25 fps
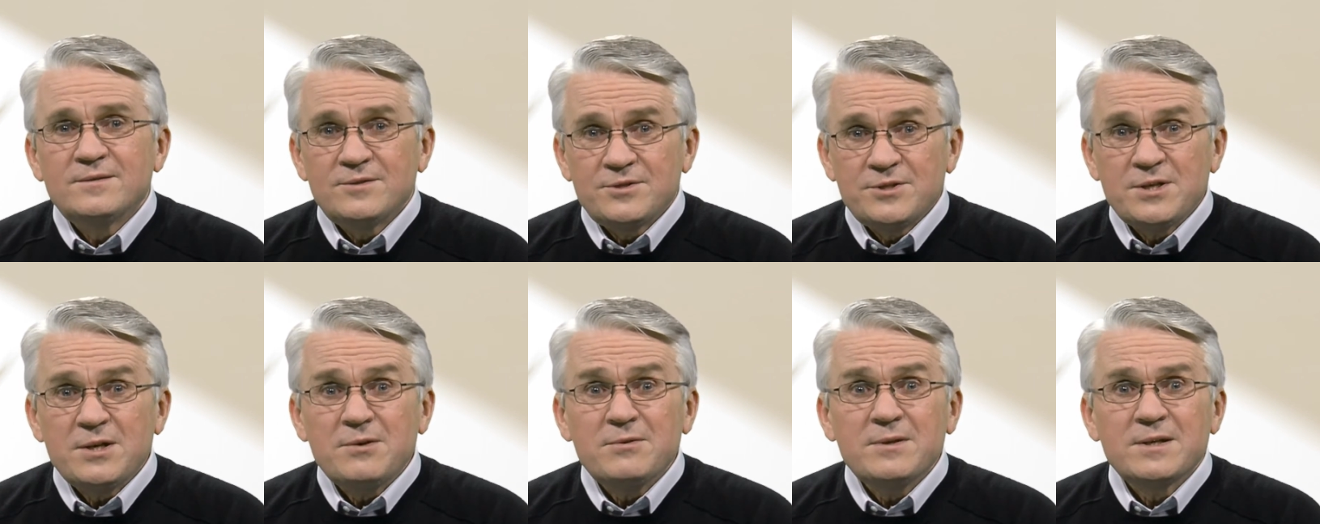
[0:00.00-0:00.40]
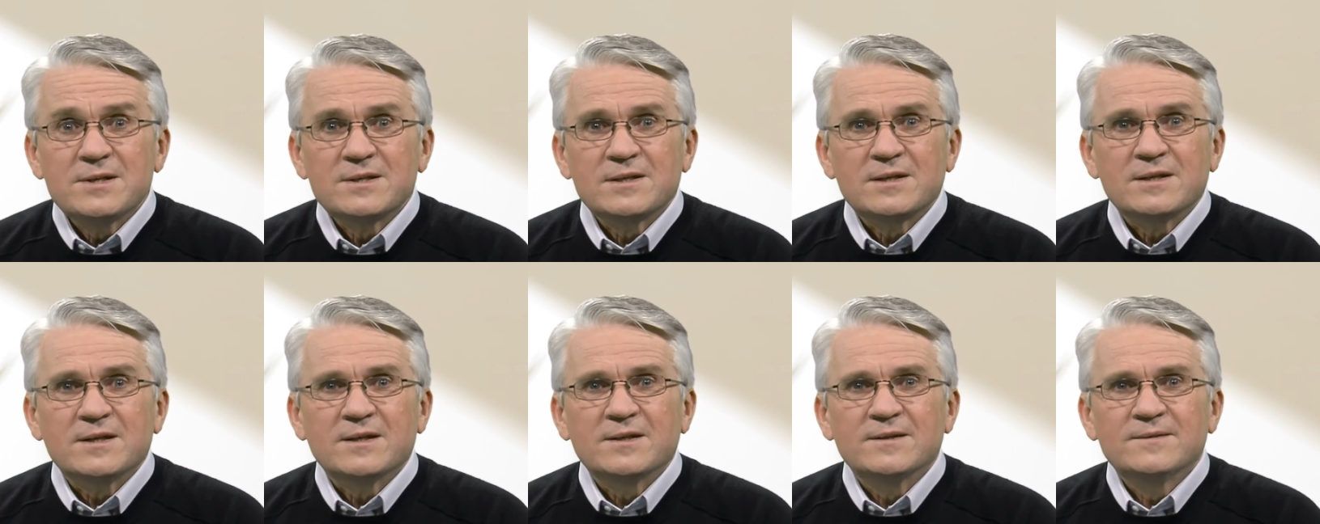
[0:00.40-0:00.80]

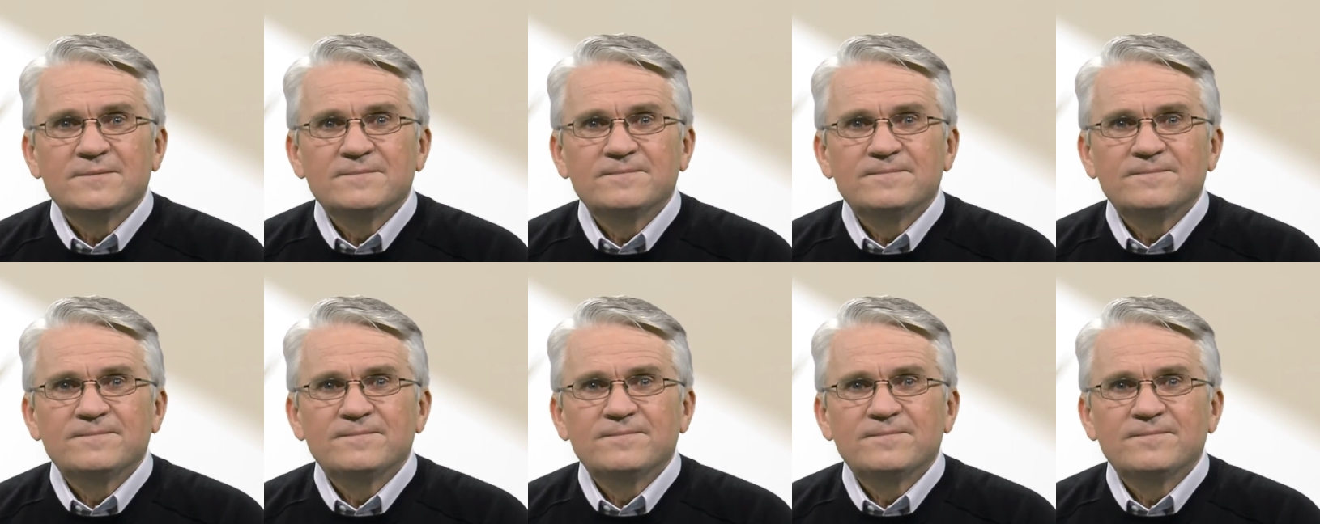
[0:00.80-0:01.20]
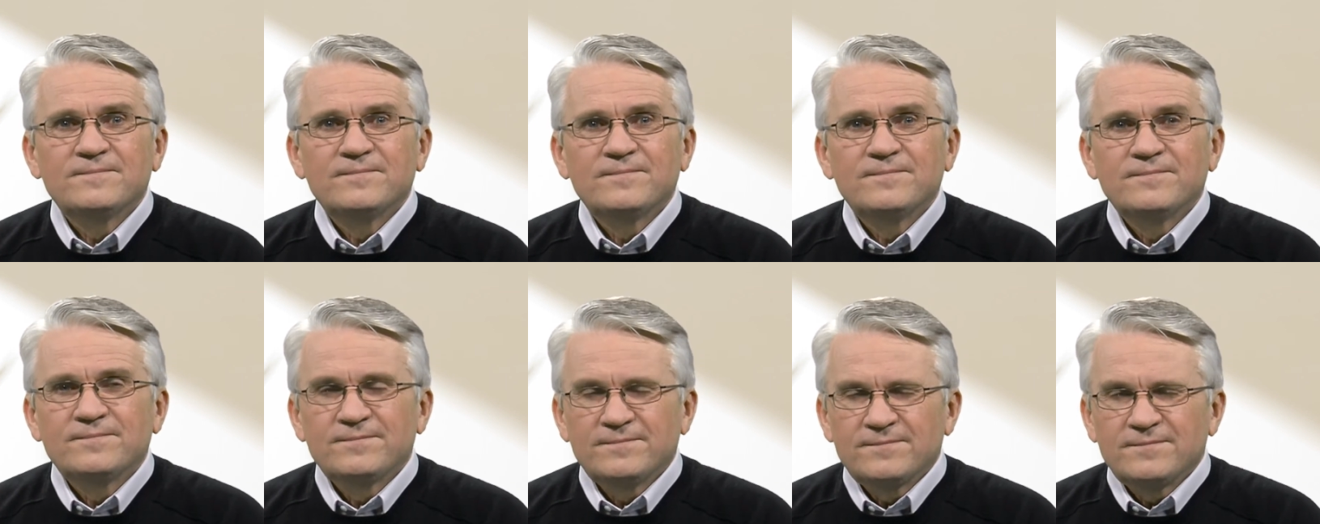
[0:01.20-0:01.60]
Seriously.
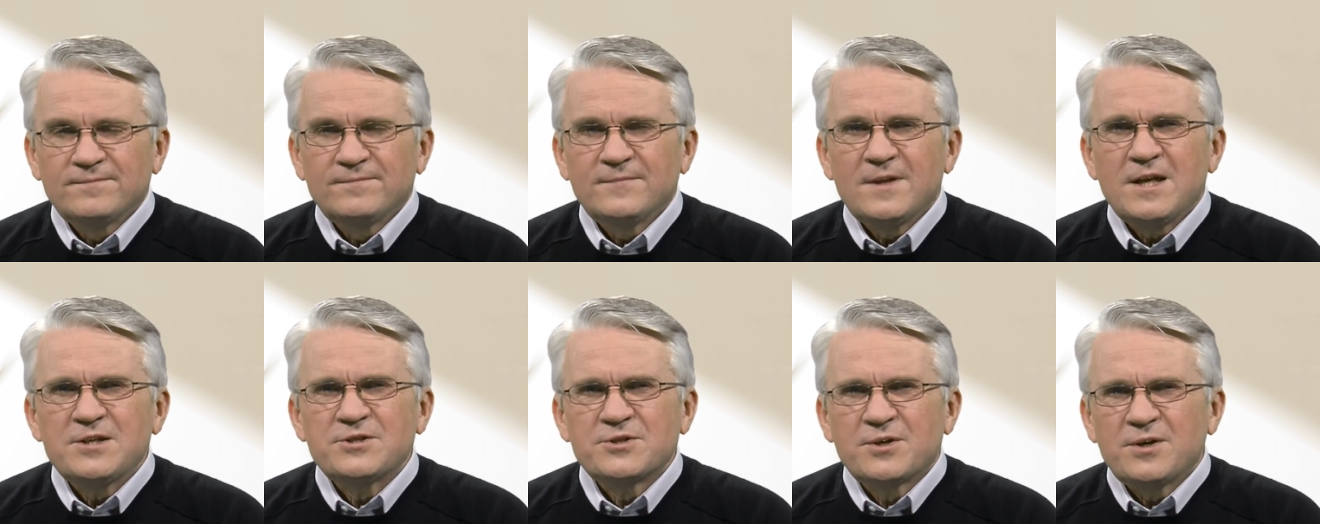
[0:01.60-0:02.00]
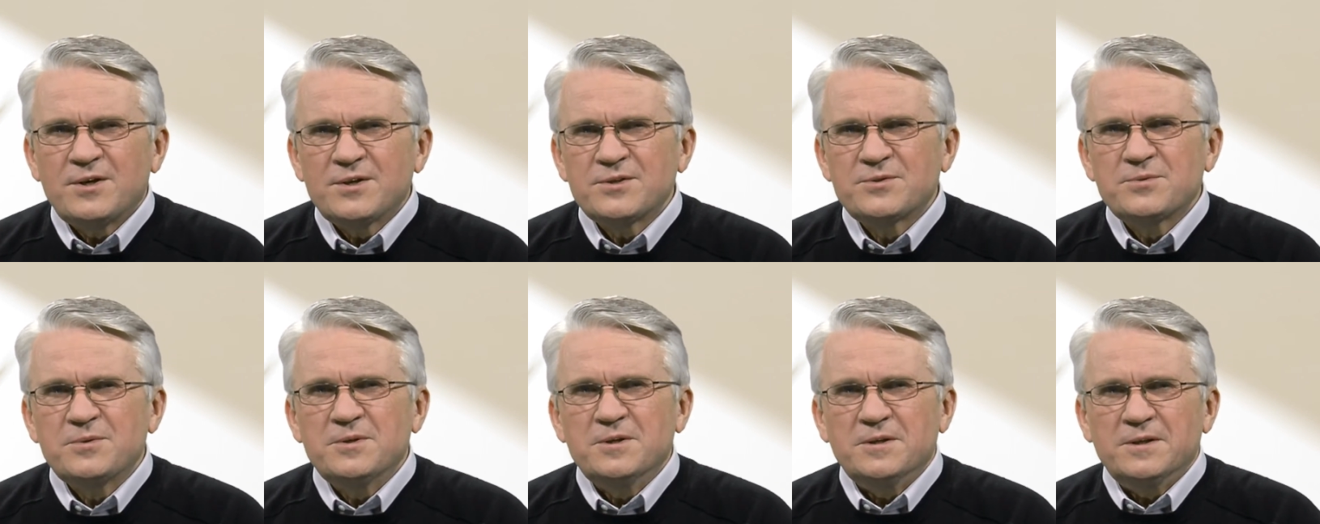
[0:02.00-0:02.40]
That's
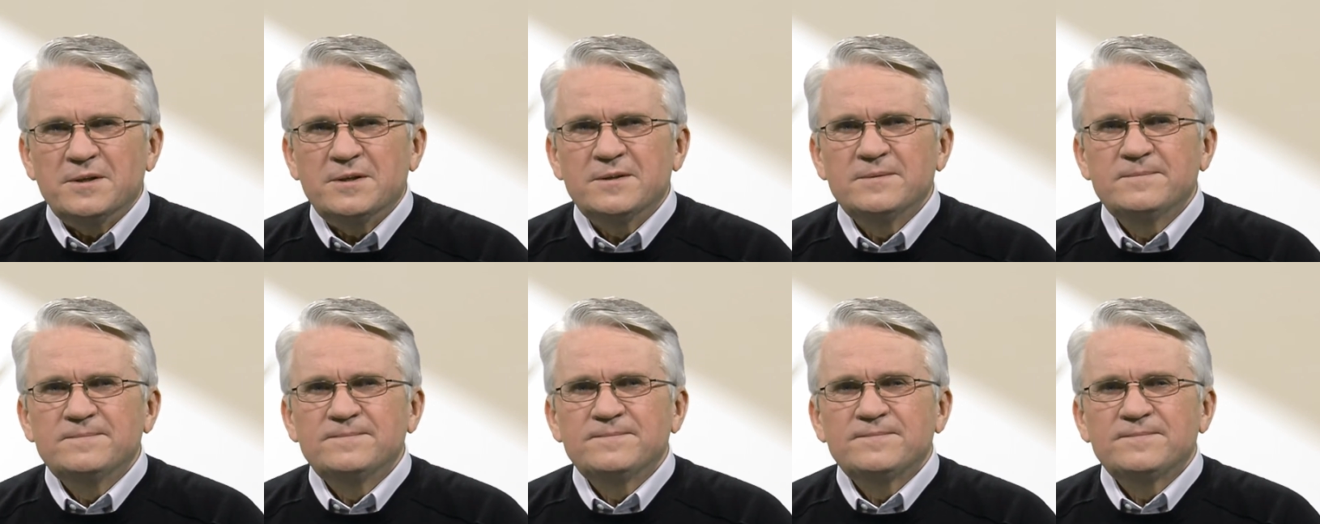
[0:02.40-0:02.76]
God's Word,